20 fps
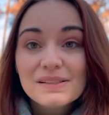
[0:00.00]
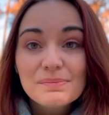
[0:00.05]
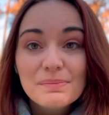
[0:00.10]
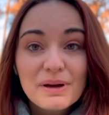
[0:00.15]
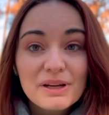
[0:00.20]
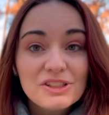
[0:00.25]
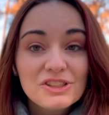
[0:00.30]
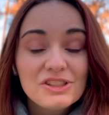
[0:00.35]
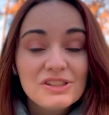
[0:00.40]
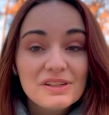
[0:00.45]

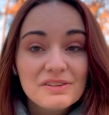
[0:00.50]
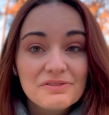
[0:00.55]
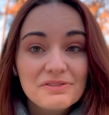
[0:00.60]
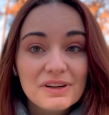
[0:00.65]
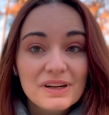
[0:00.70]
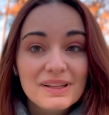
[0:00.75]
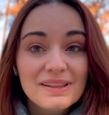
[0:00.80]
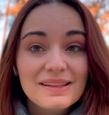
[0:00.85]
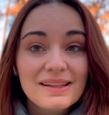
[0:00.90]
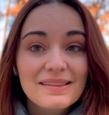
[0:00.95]
much
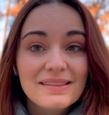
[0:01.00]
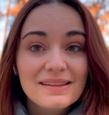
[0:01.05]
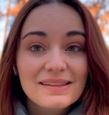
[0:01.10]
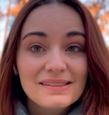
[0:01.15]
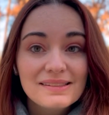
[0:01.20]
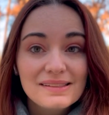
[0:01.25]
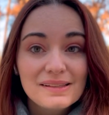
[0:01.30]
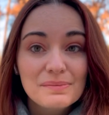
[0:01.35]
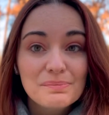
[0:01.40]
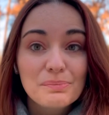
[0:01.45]
different than the
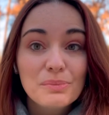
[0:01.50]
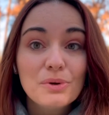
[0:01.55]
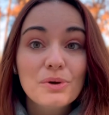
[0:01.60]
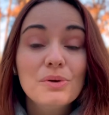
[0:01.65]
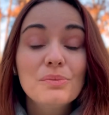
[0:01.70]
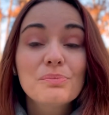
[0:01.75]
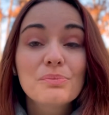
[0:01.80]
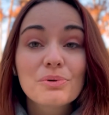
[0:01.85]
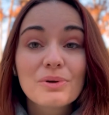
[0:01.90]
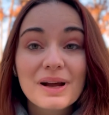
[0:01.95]
simple
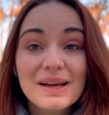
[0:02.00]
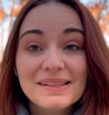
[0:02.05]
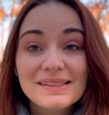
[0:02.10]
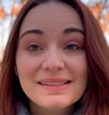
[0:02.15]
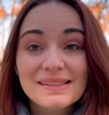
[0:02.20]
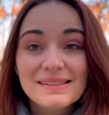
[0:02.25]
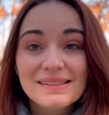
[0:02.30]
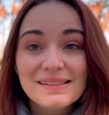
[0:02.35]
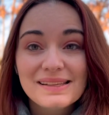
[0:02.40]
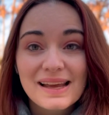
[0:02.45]

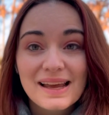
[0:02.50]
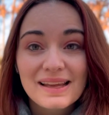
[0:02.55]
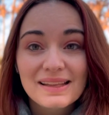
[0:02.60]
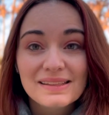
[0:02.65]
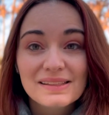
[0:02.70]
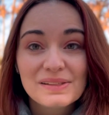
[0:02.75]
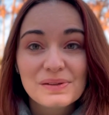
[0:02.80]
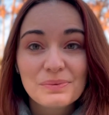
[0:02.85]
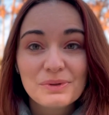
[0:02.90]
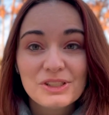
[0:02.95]
present
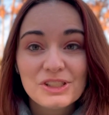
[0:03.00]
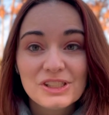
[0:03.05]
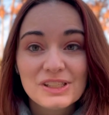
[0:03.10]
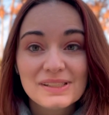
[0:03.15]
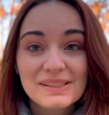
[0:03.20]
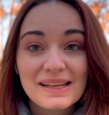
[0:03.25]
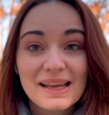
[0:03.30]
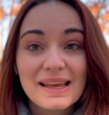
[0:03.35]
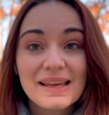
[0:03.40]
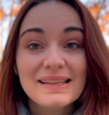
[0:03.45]
tense, which
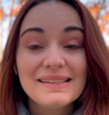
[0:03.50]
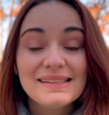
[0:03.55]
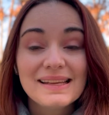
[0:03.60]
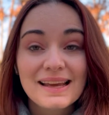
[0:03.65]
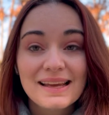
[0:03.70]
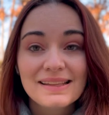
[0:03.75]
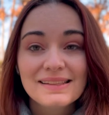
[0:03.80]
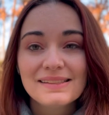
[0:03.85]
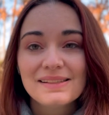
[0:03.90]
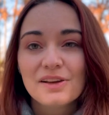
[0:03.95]
is a
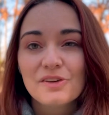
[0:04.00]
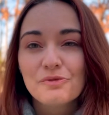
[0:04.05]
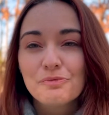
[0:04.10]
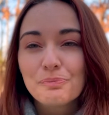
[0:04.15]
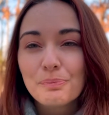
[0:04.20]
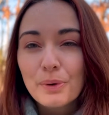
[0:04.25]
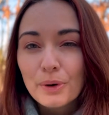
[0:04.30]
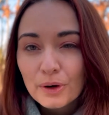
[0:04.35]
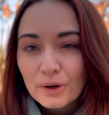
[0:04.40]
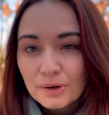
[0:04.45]
tense of
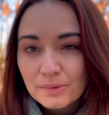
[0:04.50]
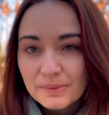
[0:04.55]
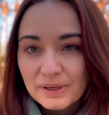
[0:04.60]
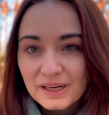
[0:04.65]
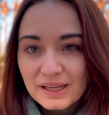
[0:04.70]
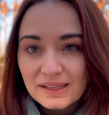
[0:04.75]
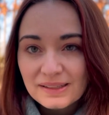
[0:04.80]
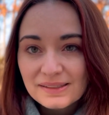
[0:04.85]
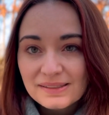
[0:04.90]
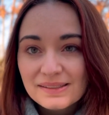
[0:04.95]

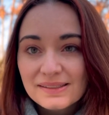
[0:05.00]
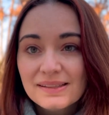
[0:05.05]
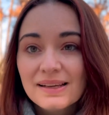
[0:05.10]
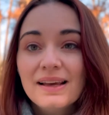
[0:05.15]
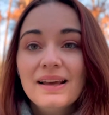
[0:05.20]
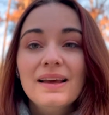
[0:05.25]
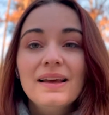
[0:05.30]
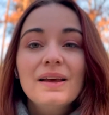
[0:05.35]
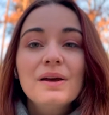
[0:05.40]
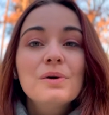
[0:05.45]
permanence.
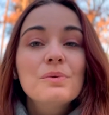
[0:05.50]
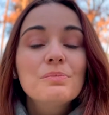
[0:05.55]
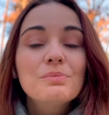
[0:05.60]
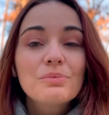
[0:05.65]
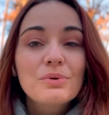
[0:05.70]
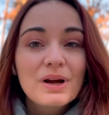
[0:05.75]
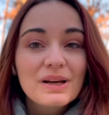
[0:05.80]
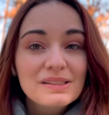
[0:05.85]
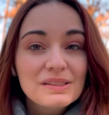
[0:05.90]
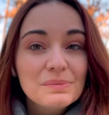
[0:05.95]

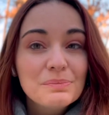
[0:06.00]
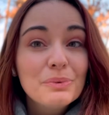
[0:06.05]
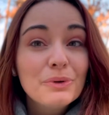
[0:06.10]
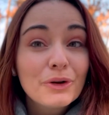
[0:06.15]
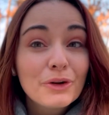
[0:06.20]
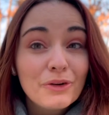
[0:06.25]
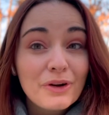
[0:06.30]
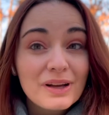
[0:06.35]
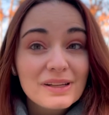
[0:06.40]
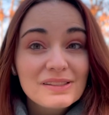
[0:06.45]
Present
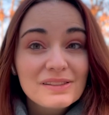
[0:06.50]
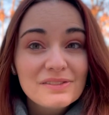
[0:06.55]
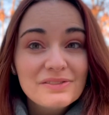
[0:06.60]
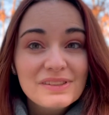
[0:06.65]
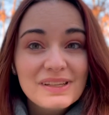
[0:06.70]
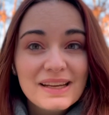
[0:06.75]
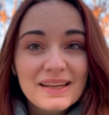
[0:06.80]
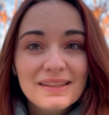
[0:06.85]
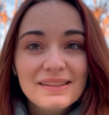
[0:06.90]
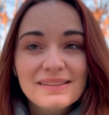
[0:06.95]
progressive
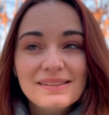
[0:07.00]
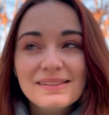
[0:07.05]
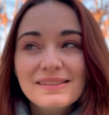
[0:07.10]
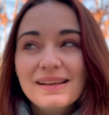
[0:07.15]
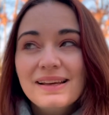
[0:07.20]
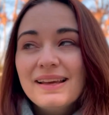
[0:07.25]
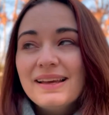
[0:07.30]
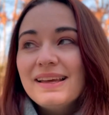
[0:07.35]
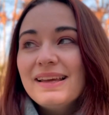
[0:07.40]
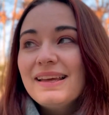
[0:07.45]
tense
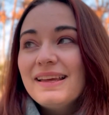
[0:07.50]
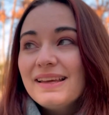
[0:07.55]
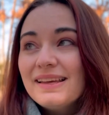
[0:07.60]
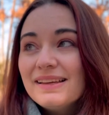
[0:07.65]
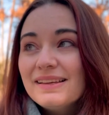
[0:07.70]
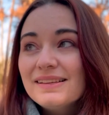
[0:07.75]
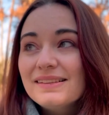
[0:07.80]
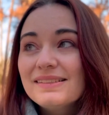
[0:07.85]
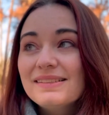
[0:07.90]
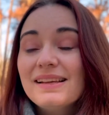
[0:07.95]

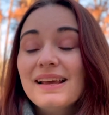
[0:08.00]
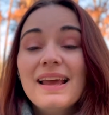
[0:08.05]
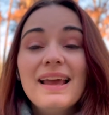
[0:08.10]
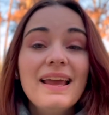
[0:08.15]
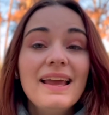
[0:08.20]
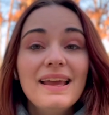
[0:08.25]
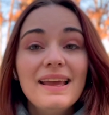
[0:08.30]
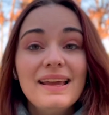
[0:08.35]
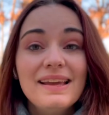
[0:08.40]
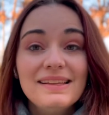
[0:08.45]
is
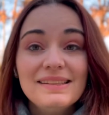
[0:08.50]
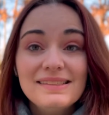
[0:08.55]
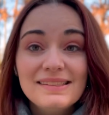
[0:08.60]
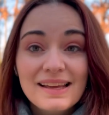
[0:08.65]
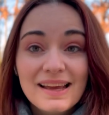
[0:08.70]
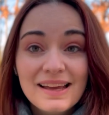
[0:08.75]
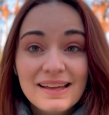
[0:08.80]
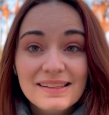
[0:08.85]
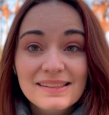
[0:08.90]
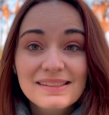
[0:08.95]
a
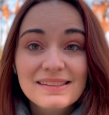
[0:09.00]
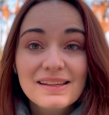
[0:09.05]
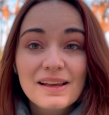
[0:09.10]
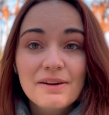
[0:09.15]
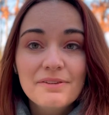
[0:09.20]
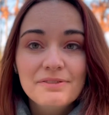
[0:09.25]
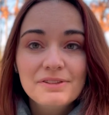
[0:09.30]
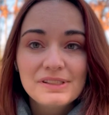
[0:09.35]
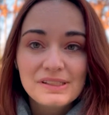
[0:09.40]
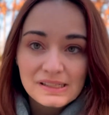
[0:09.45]
tense
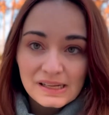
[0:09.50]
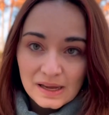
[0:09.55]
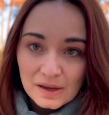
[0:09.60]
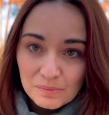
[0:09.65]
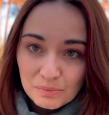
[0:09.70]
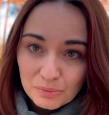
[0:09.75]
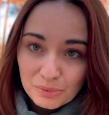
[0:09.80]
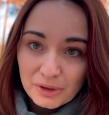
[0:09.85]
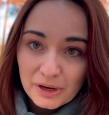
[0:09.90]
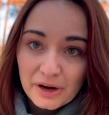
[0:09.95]
of
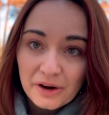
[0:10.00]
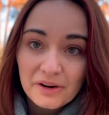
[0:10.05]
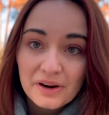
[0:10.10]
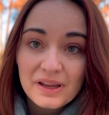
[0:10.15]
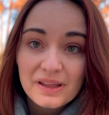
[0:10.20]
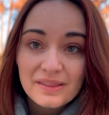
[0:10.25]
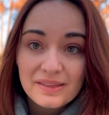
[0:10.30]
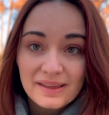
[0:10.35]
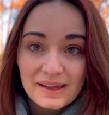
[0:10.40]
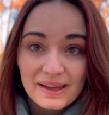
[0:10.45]
temporary
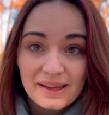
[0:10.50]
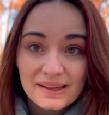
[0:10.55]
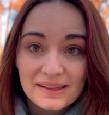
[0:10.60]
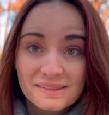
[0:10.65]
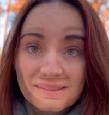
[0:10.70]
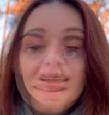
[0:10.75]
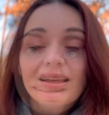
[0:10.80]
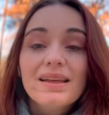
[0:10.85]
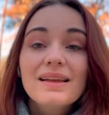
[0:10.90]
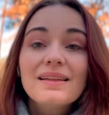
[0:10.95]

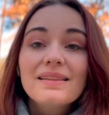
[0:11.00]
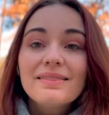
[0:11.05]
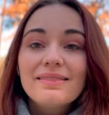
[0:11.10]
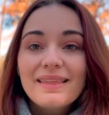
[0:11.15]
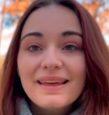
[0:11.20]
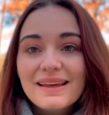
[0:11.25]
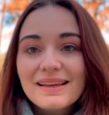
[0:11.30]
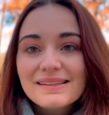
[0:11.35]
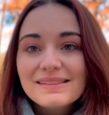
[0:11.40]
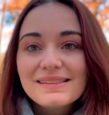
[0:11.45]
things,
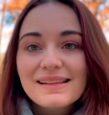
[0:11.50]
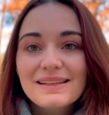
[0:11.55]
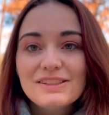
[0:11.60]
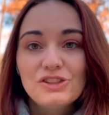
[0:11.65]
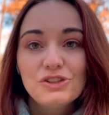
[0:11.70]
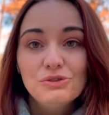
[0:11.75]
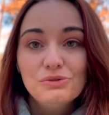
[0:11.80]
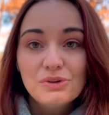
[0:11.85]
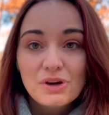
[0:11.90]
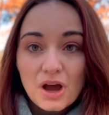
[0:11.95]
things that
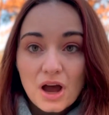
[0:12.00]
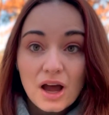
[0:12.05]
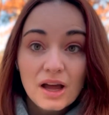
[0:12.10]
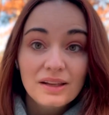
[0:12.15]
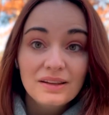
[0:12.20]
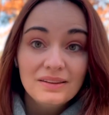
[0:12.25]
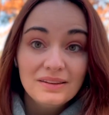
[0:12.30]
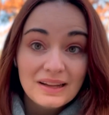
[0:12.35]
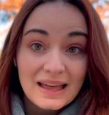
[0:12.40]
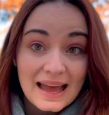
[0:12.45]
do not
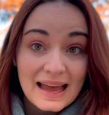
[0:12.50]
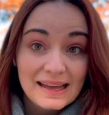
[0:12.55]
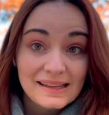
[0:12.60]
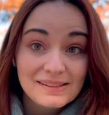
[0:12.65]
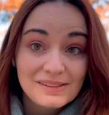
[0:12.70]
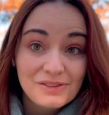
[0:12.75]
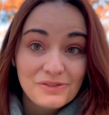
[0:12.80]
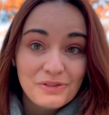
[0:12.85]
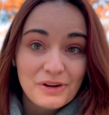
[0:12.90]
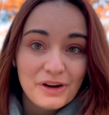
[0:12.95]

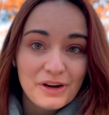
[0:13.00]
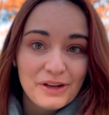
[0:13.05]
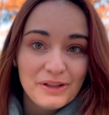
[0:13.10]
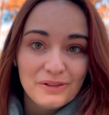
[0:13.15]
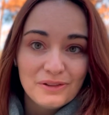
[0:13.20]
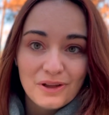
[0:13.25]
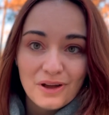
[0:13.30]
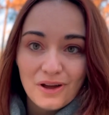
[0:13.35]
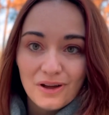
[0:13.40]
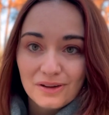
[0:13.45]
last very
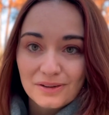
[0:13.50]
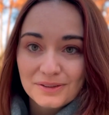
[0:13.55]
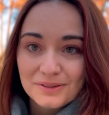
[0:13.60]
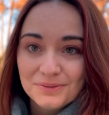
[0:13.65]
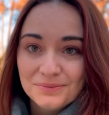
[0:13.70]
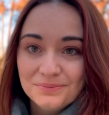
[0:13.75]
long.